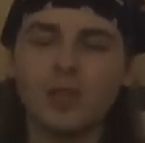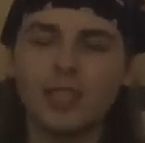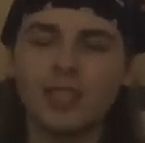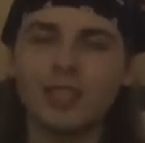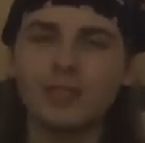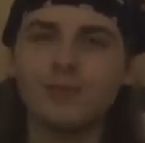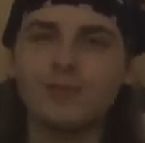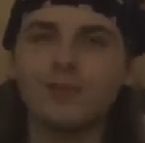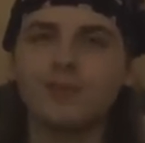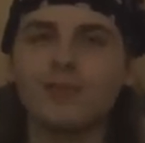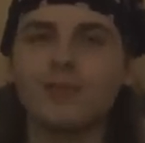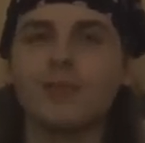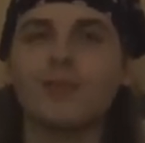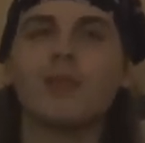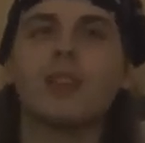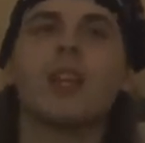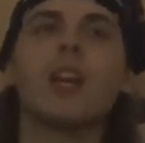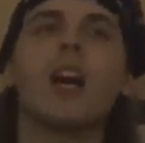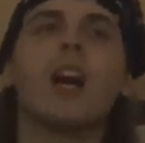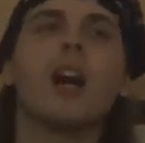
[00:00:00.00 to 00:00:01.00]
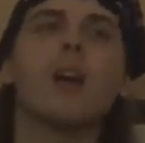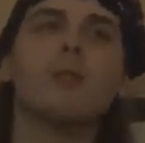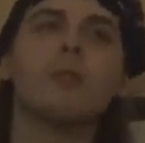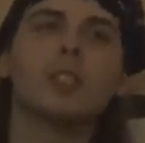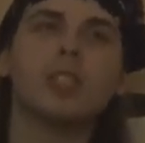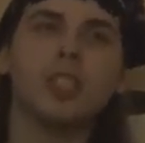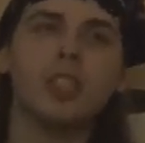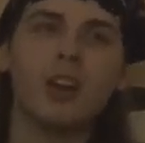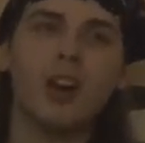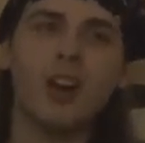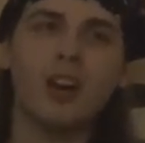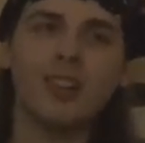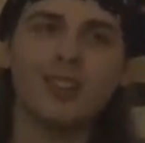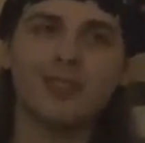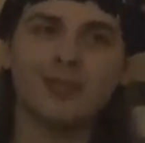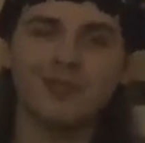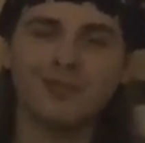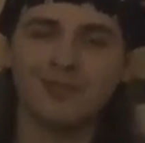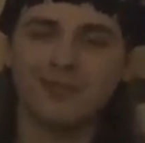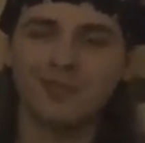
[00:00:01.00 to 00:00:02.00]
know what? I wish you all,